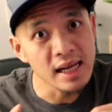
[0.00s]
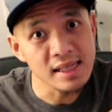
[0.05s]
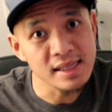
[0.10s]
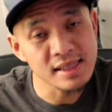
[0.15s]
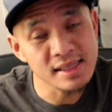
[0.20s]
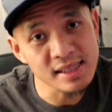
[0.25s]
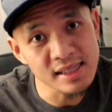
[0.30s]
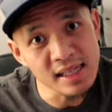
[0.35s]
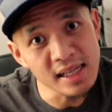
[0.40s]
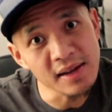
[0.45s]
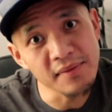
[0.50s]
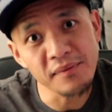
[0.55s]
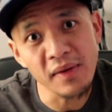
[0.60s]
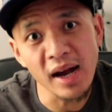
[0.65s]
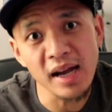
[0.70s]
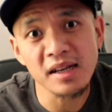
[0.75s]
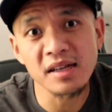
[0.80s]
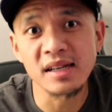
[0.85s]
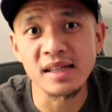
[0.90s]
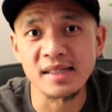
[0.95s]
and see if
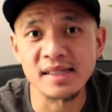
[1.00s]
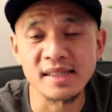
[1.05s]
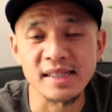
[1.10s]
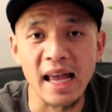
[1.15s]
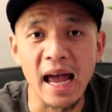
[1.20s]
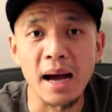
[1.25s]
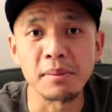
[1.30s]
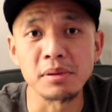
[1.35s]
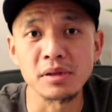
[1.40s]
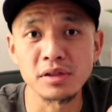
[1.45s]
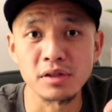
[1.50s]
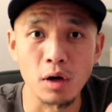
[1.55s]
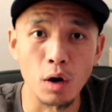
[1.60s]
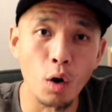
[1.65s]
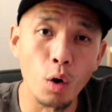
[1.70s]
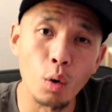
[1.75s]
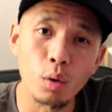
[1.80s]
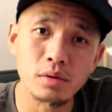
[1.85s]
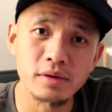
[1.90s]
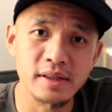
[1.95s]
I could establish a
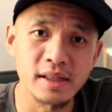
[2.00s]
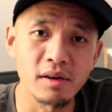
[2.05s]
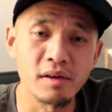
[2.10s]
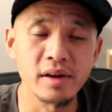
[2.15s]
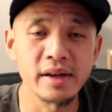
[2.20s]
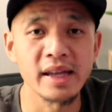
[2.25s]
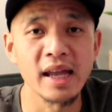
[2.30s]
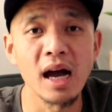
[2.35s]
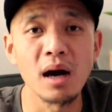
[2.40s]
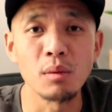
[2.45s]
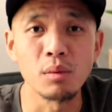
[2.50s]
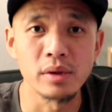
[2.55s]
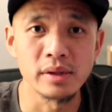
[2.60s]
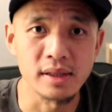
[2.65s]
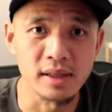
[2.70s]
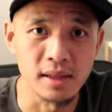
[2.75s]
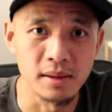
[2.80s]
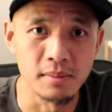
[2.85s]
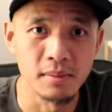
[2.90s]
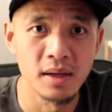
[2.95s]
wholesale account with them